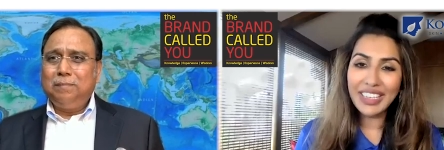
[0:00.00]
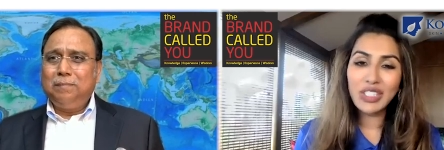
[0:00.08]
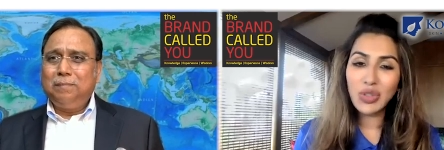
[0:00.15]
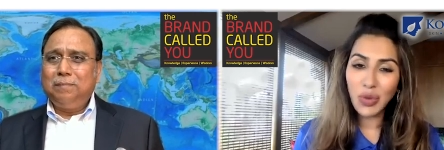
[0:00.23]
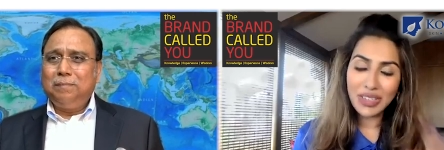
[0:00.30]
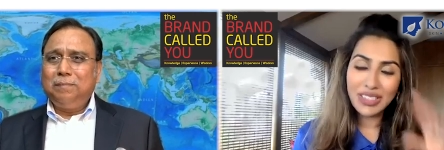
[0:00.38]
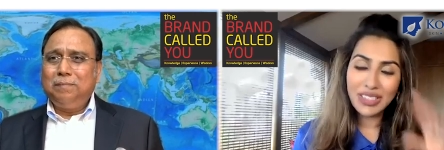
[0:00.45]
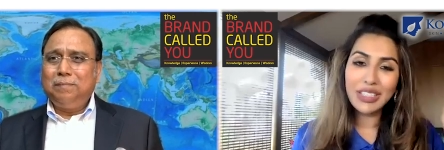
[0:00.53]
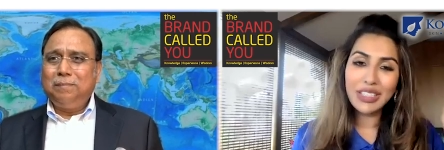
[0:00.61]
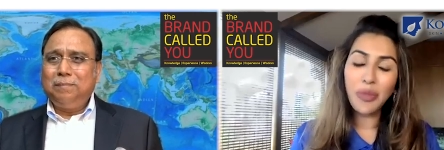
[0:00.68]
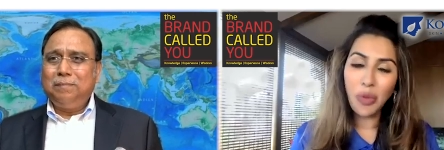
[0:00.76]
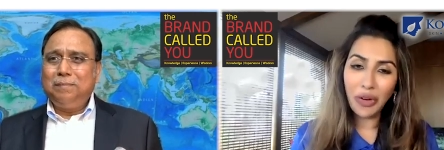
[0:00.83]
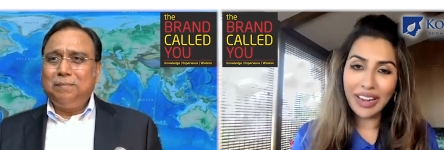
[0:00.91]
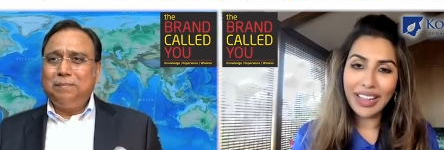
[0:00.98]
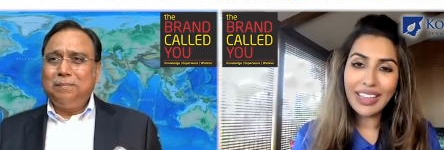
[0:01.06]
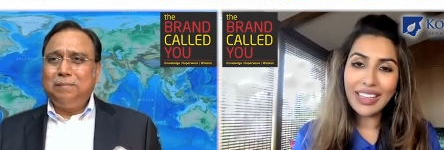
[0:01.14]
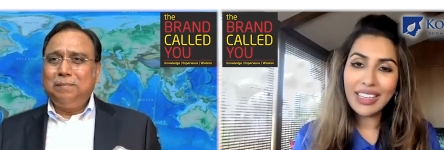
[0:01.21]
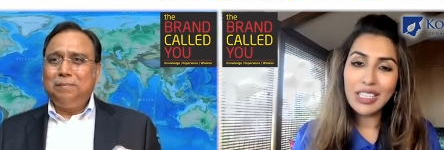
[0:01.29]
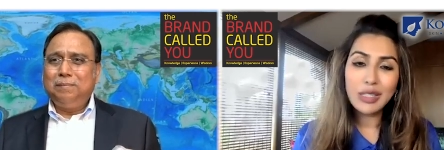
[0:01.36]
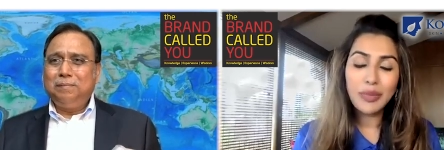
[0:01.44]
Speaker 1: in sorted in the
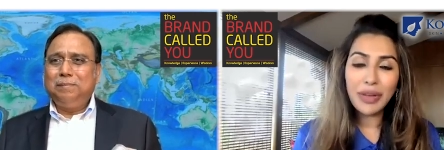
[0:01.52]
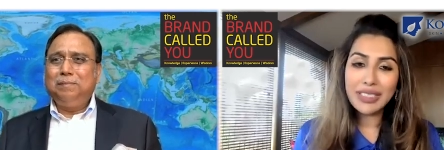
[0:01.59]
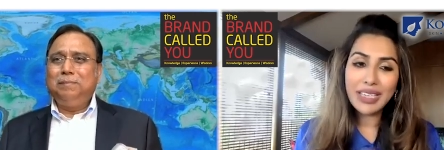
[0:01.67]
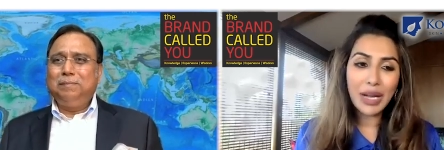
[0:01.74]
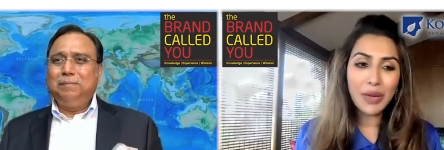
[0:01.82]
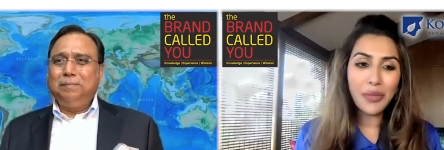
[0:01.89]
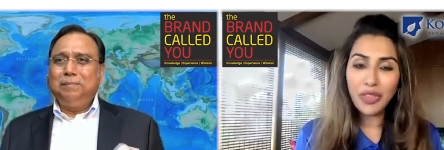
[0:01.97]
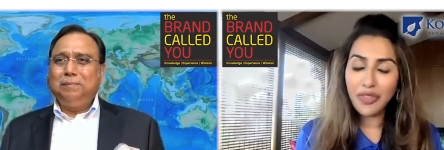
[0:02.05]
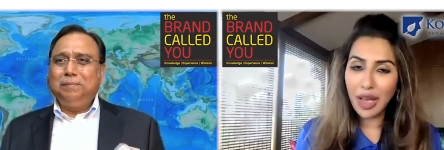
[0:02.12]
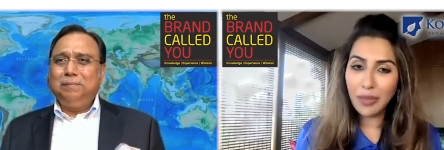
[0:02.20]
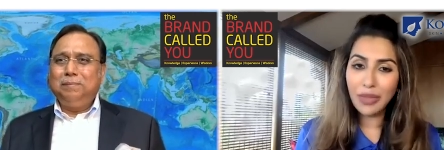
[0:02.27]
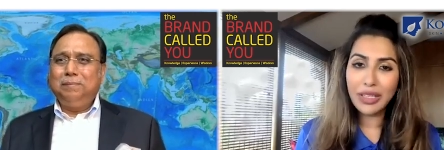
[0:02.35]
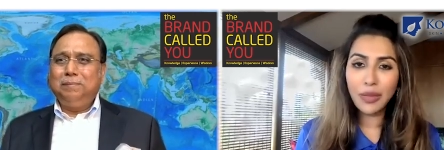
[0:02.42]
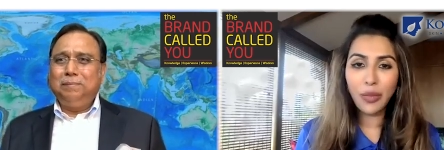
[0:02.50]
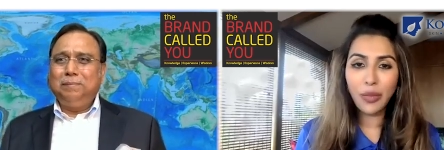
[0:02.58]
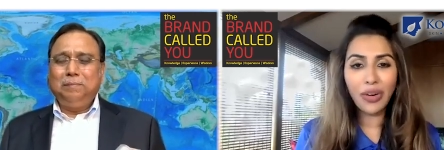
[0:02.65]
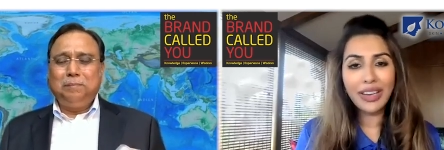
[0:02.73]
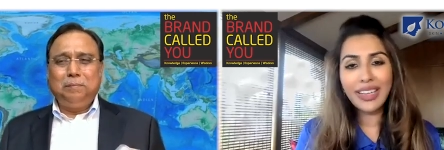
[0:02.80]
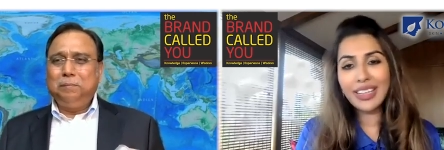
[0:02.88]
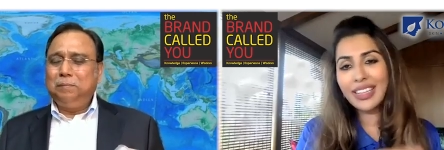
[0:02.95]
morning, spend time with family in the
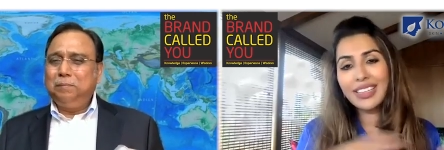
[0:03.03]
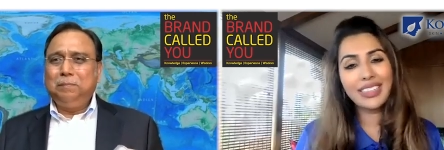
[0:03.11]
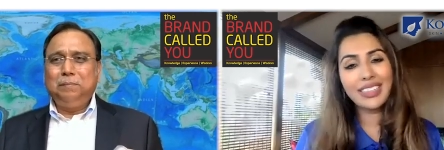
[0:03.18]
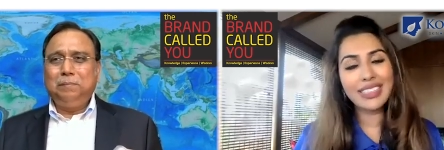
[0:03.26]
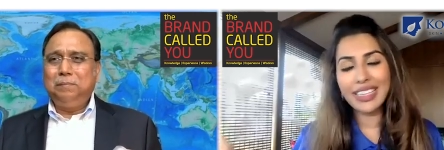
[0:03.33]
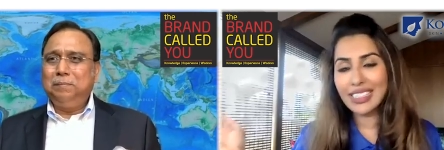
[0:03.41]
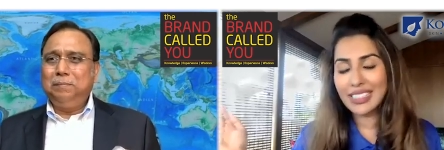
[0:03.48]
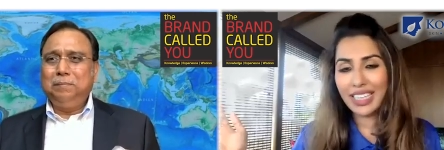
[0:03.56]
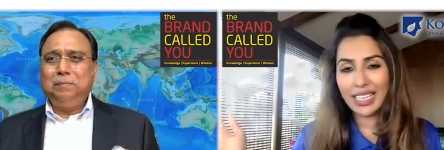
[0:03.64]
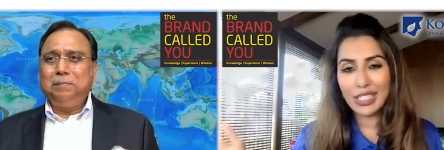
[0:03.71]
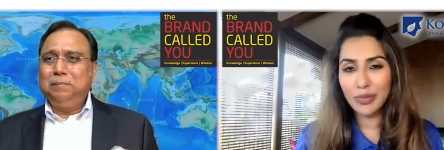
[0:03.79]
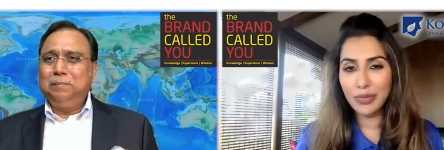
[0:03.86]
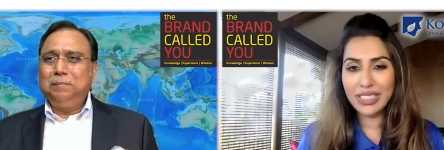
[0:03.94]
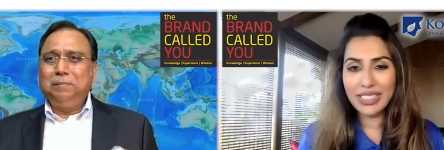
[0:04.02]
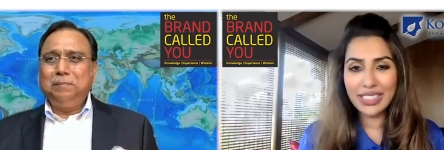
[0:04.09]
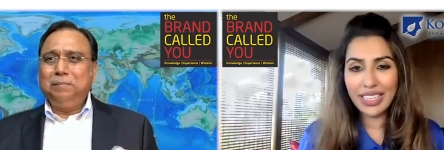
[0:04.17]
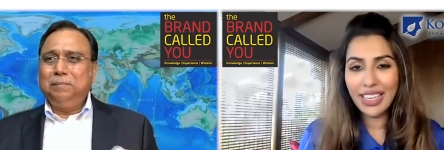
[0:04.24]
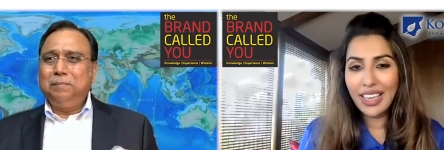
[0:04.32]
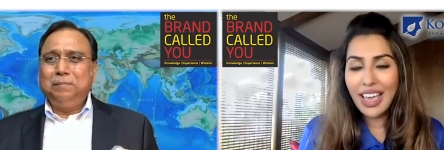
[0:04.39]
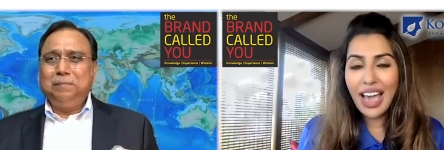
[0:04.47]
morning, and then the day just gets busy.